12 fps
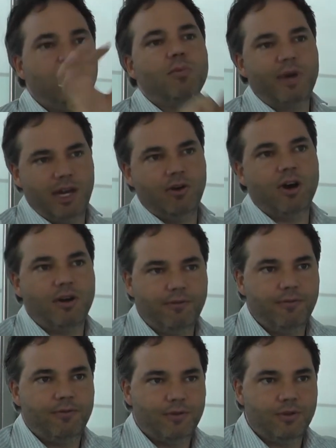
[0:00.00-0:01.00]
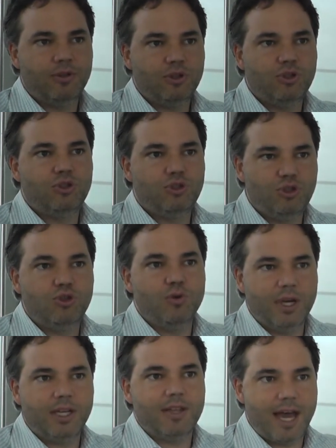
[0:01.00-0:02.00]
you're better off
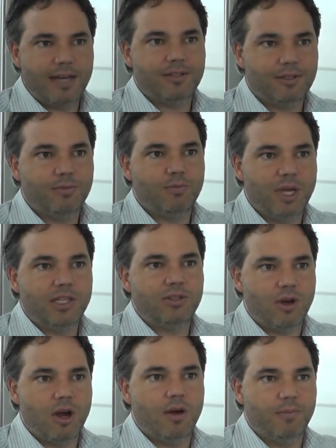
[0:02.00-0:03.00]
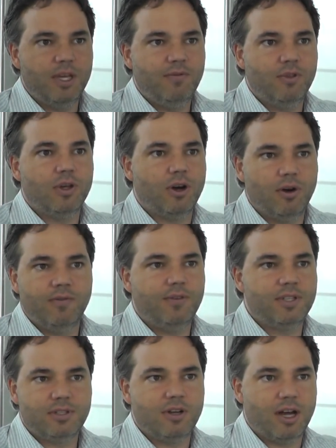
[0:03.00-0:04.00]
doing that midterm, even though if
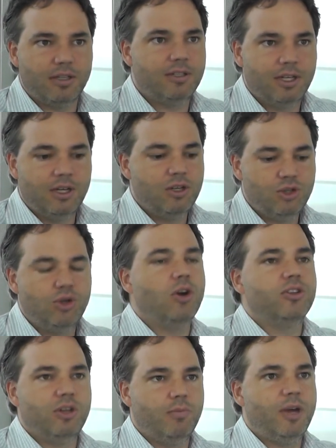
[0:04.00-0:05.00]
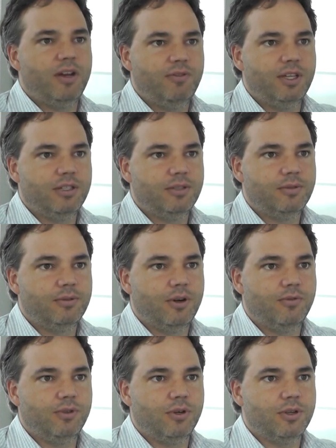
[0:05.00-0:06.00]
it's not short-term benefit
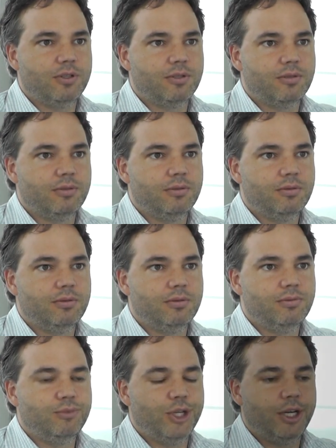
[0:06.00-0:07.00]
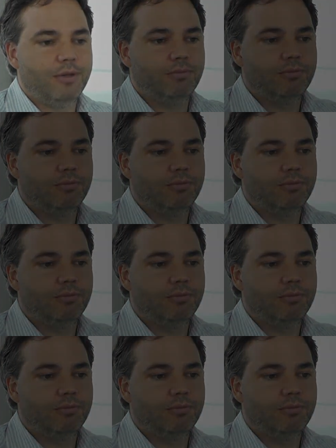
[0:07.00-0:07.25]
of yours. Yeah.